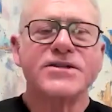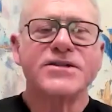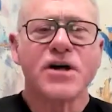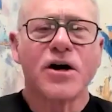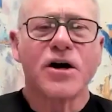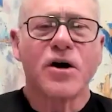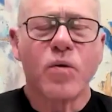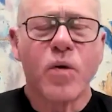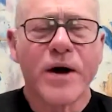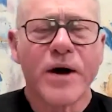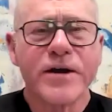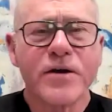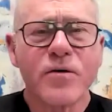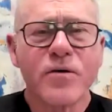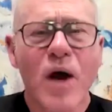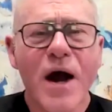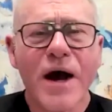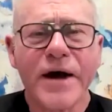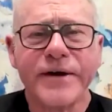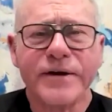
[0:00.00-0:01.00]
And so what do you
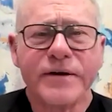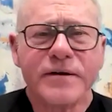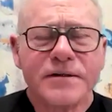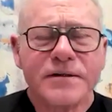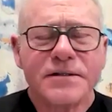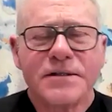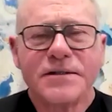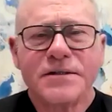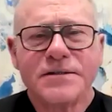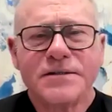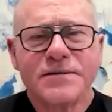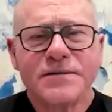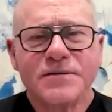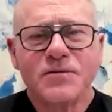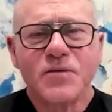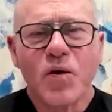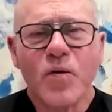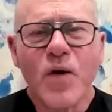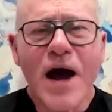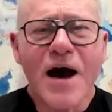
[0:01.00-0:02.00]
run?
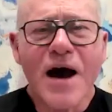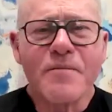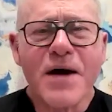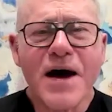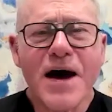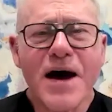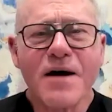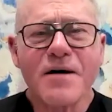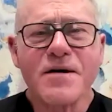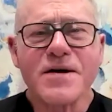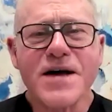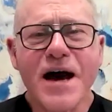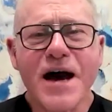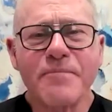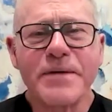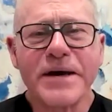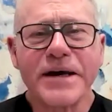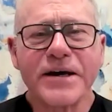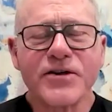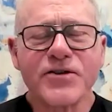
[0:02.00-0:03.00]

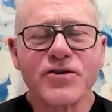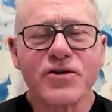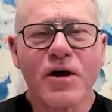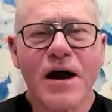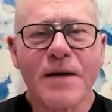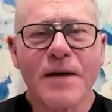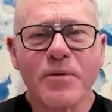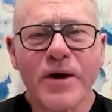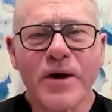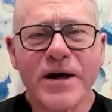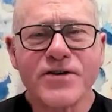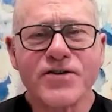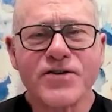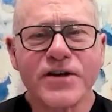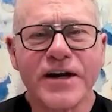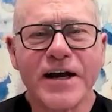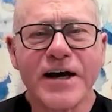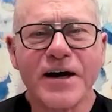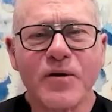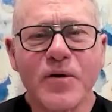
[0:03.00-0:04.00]
How big is your
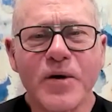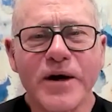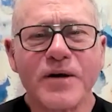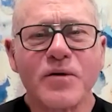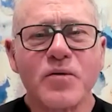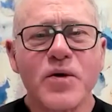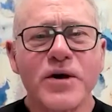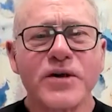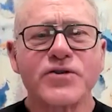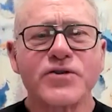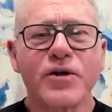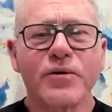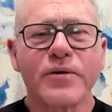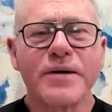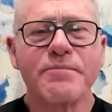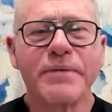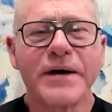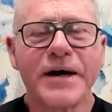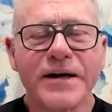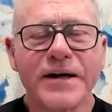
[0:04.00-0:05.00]
operation now? Where's your
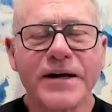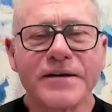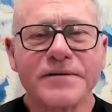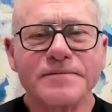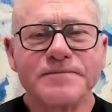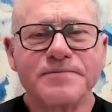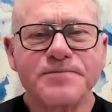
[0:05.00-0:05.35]
impact?